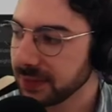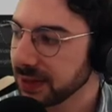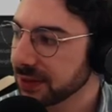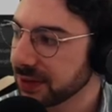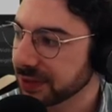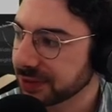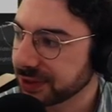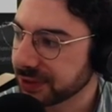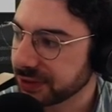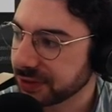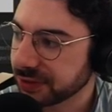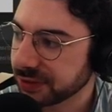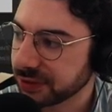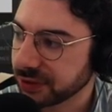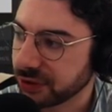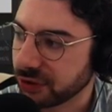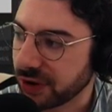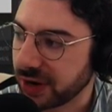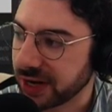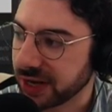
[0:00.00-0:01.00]
This is
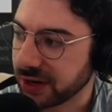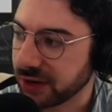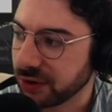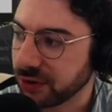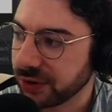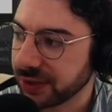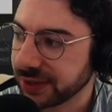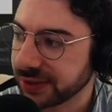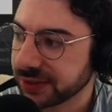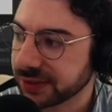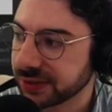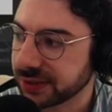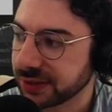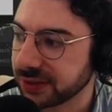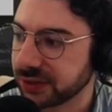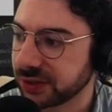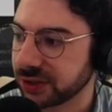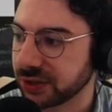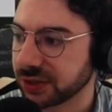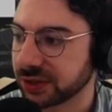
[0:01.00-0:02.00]
gradient noise.
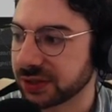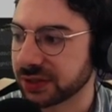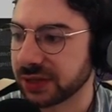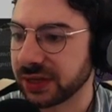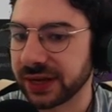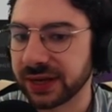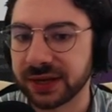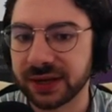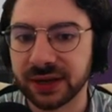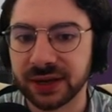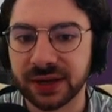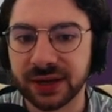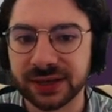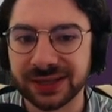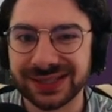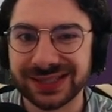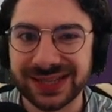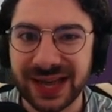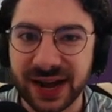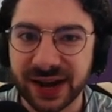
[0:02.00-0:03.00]
It's just like a
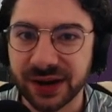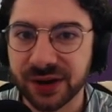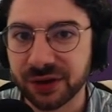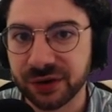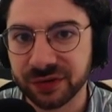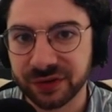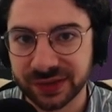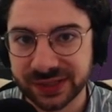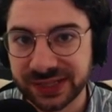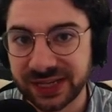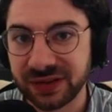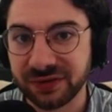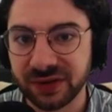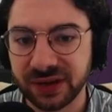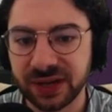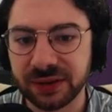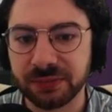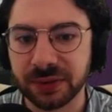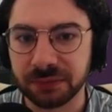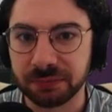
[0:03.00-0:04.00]
static of a T
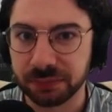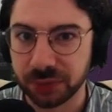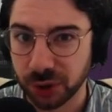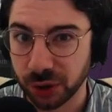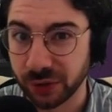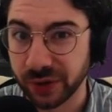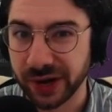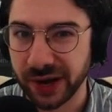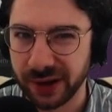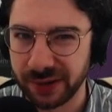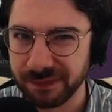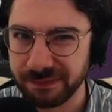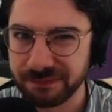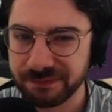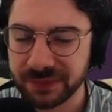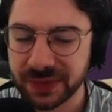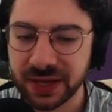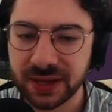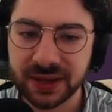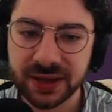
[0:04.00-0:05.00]
V, but blurrier.
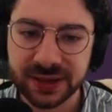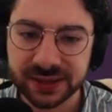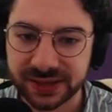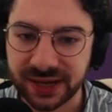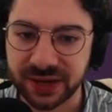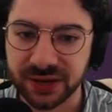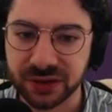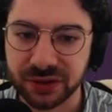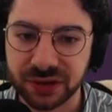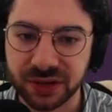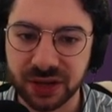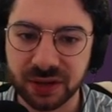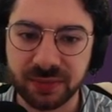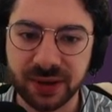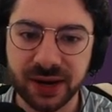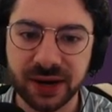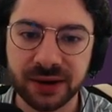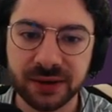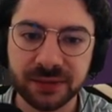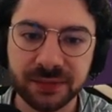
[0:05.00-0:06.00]
That's how you can think
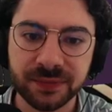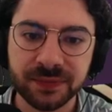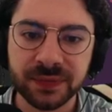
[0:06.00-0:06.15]
about it.